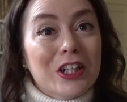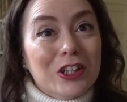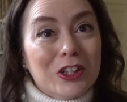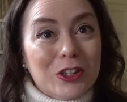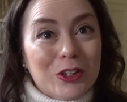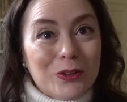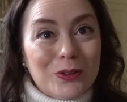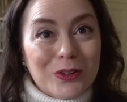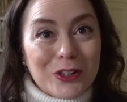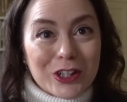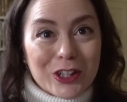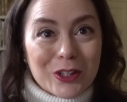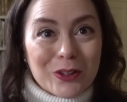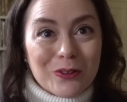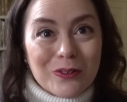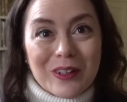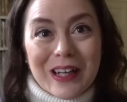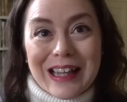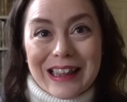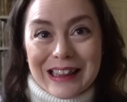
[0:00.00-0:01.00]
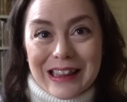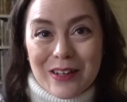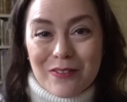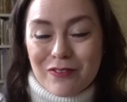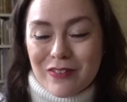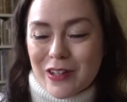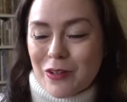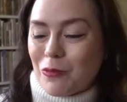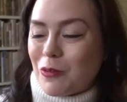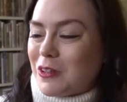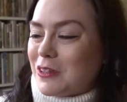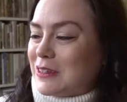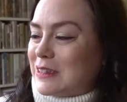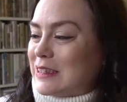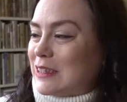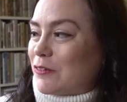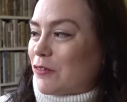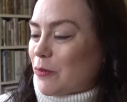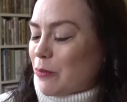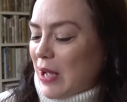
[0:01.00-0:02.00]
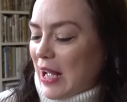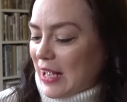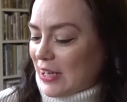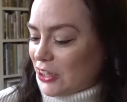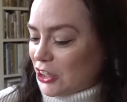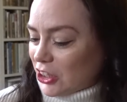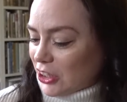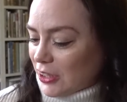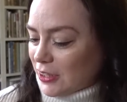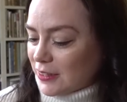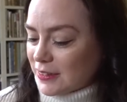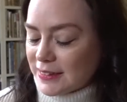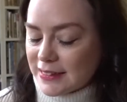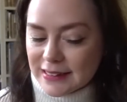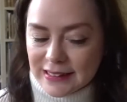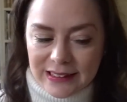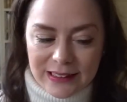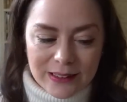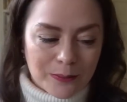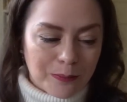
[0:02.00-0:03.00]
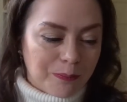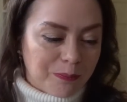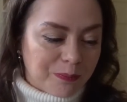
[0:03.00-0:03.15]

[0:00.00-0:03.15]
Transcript: two new lovely ones from Hatchards.